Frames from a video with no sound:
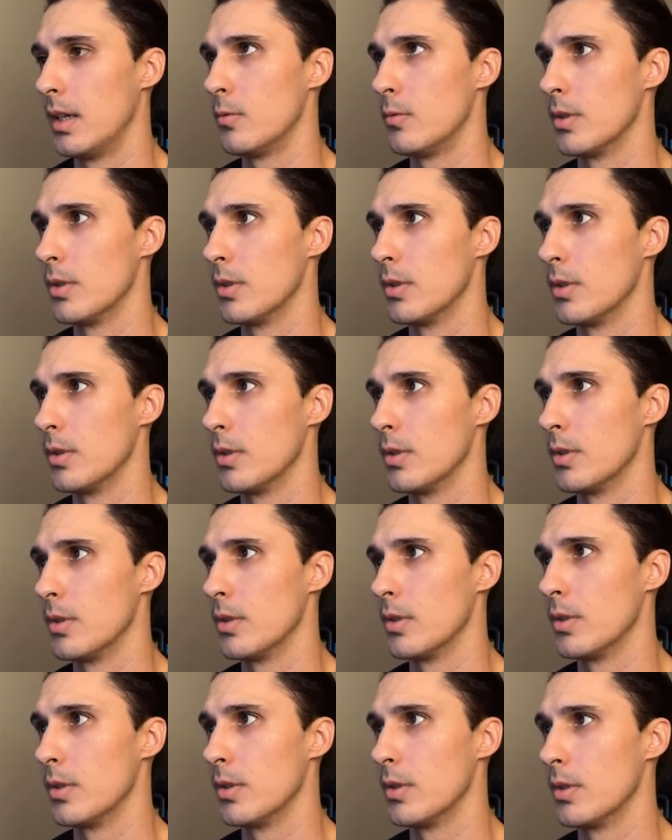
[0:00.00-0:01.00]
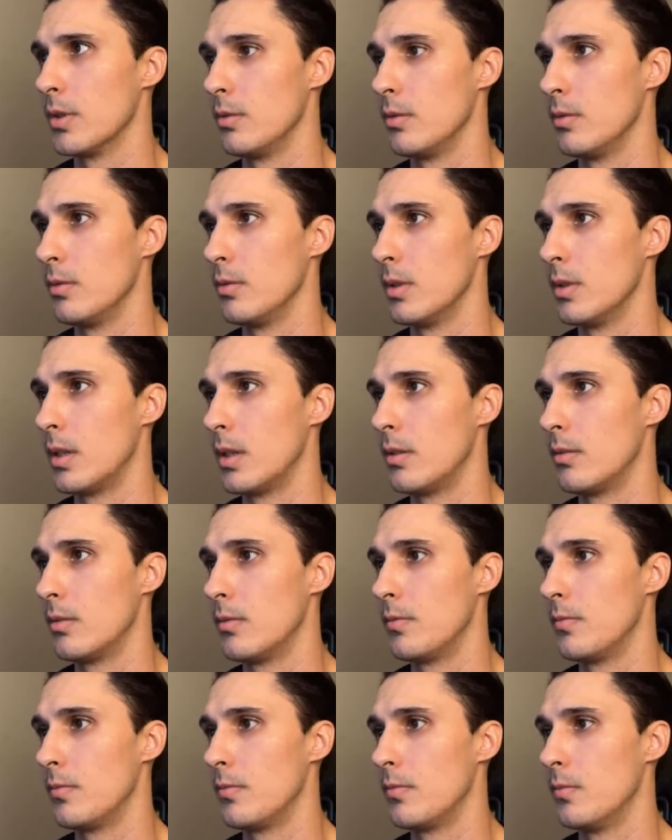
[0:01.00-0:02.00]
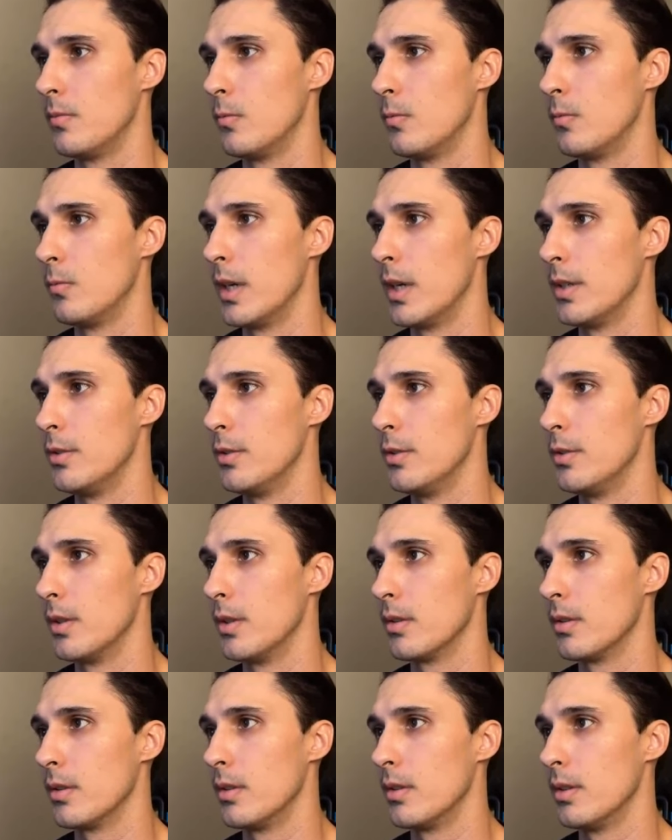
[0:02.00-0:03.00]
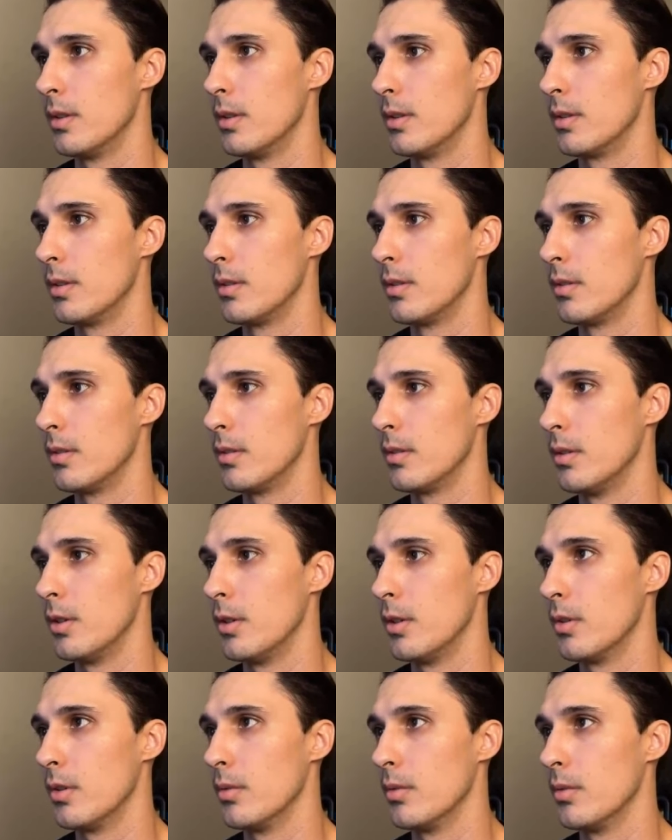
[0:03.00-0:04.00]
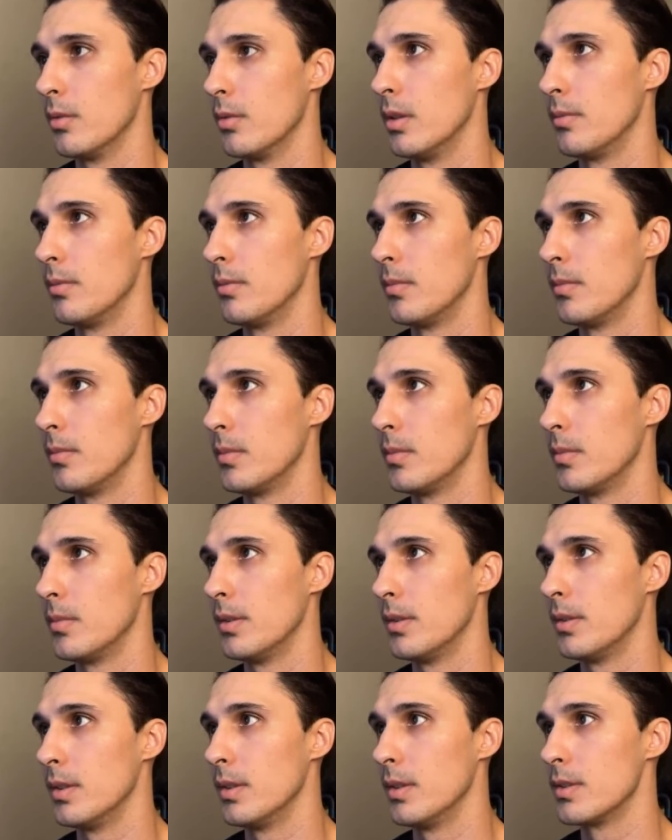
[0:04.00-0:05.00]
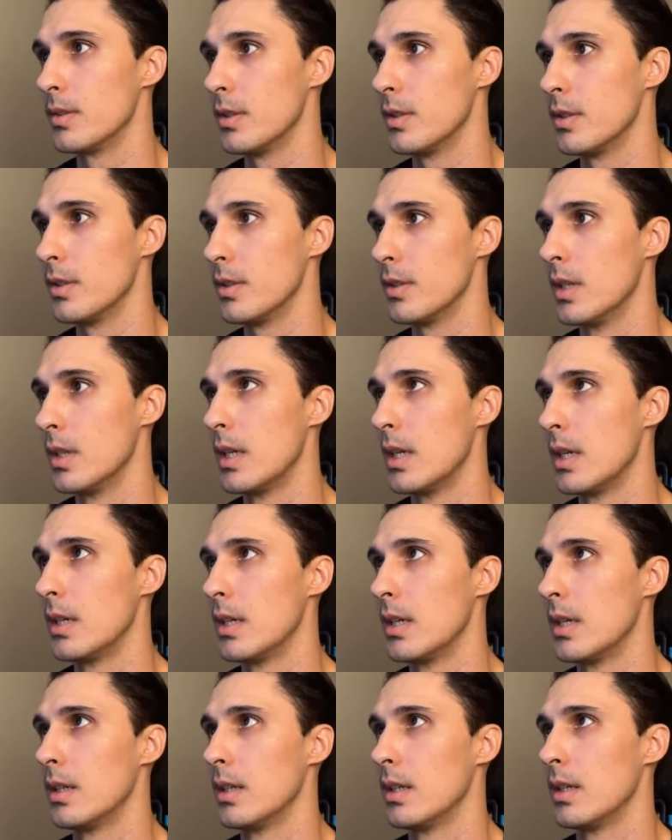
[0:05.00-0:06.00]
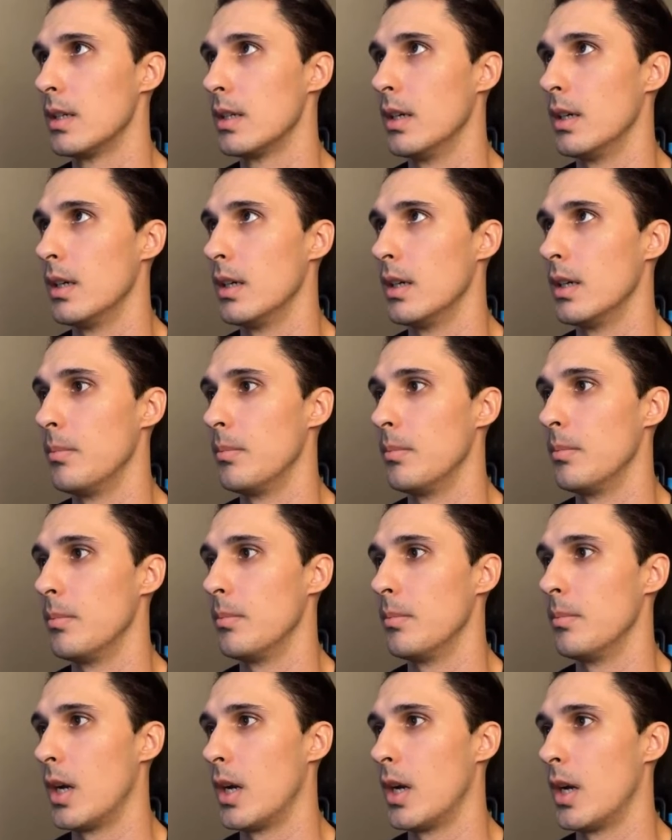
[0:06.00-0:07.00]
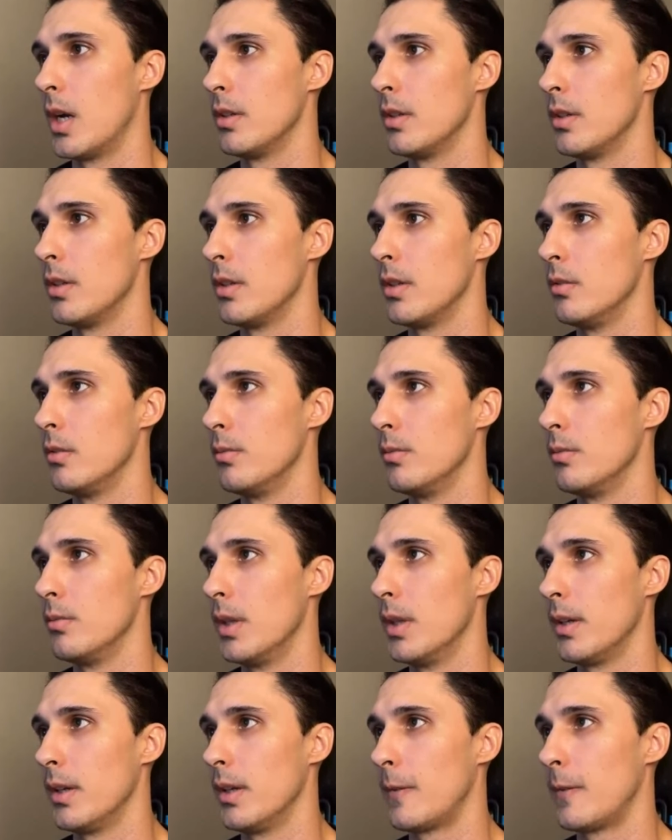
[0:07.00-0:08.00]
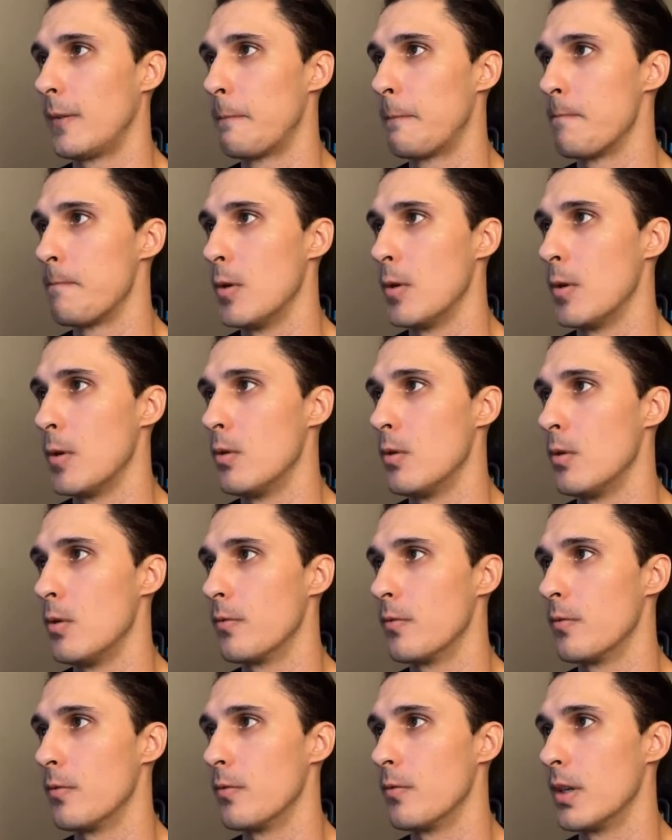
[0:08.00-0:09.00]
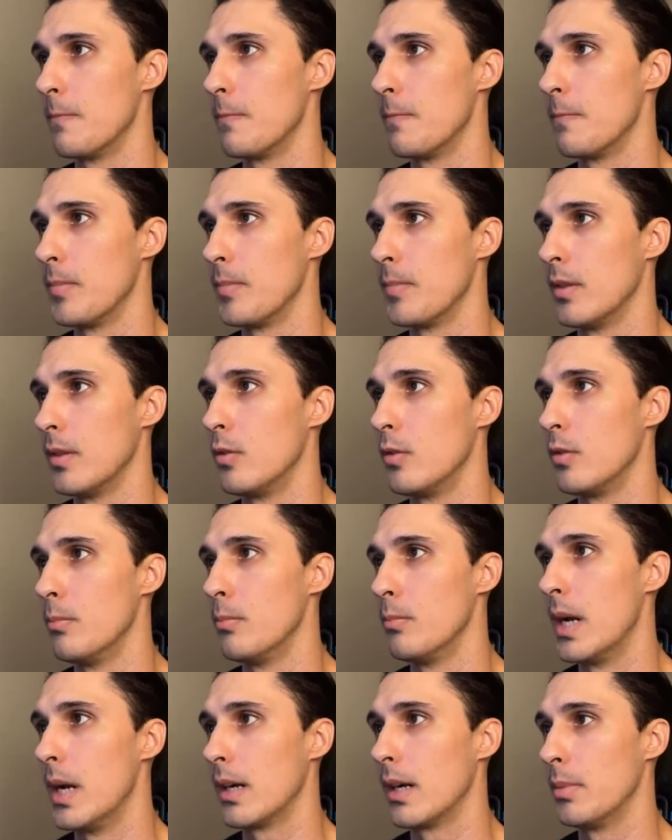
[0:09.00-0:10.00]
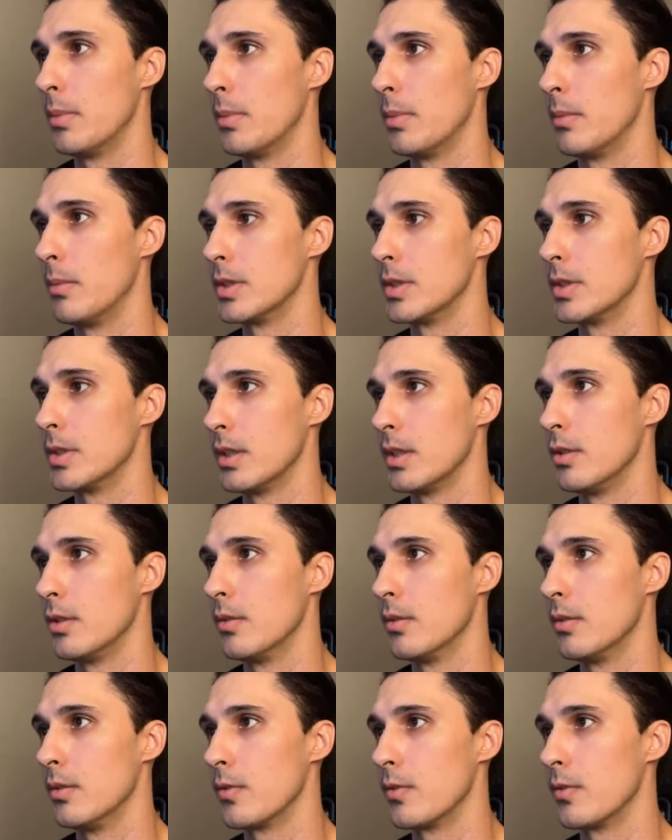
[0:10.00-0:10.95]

where you want to, how wide you want the logo to be on this. So I'm gonna do like the whole front and the whole back, but I'm just gonna do the